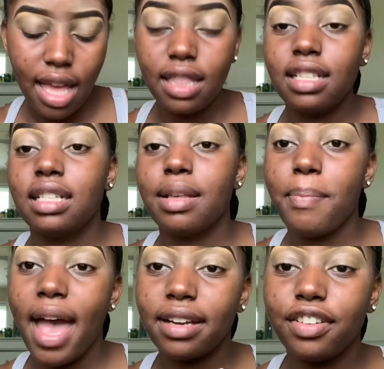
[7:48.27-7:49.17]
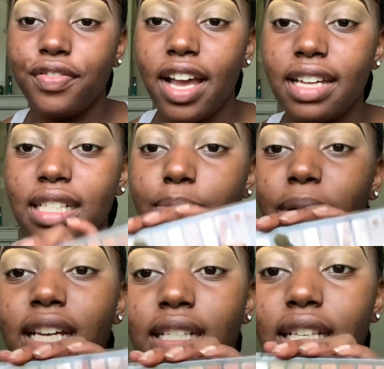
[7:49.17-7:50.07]
This is the Magnifying
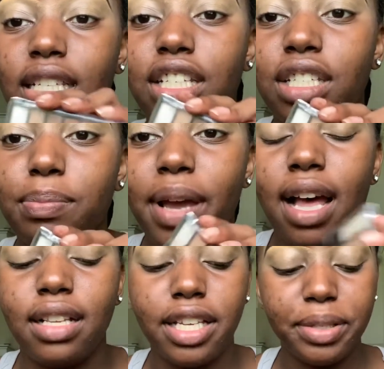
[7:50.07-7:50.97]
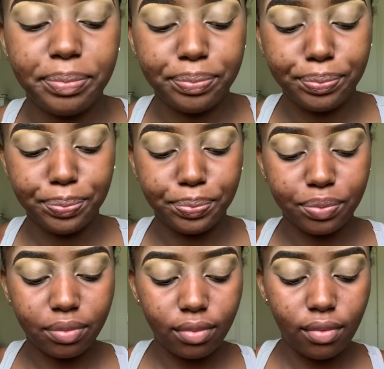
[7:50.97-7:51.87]
Spice Edition palette.
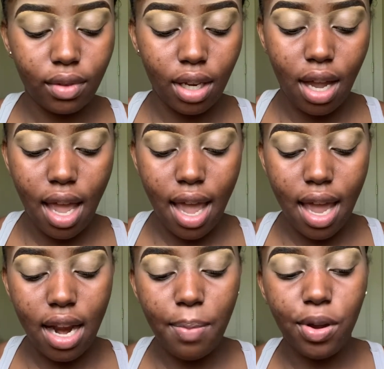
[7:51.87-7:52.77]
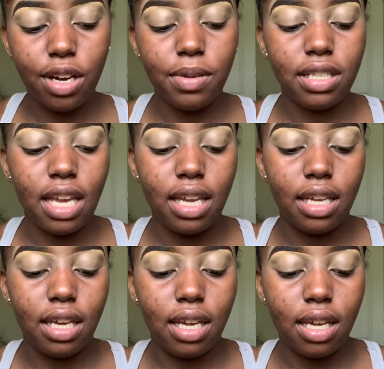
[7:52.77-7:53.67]
And I'm going to be
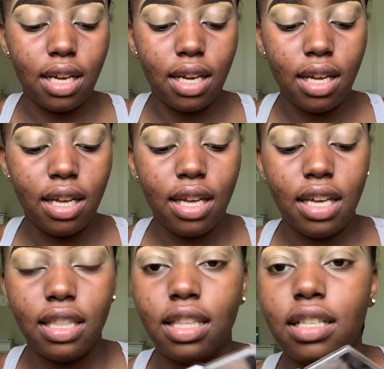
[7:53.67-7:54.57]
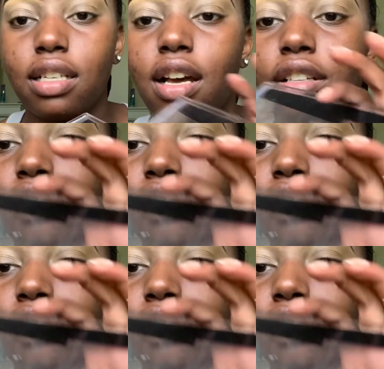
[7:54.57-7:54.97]
taking this color